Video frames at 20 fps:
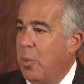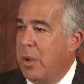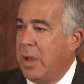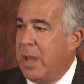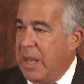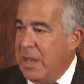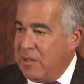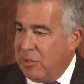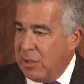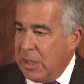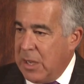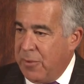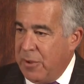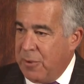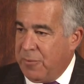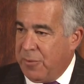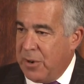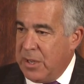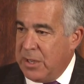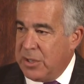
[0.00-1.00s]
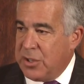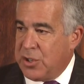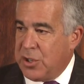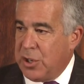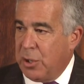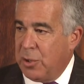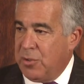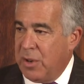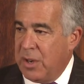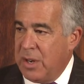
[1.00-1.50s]
he's leaving for his
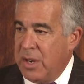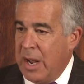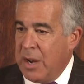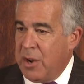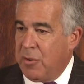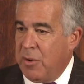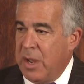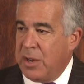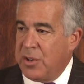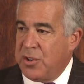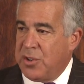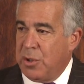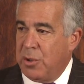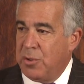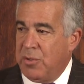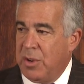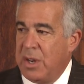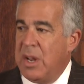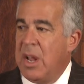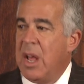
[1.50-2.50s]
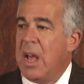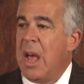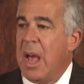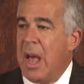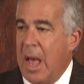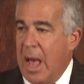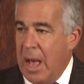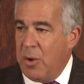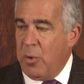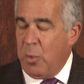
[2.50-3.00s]
children and grandchildren,
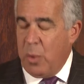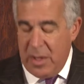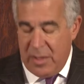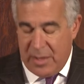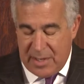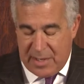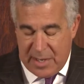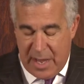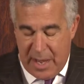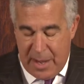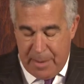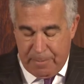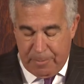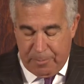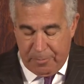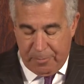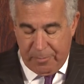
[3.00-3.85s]
and we the same.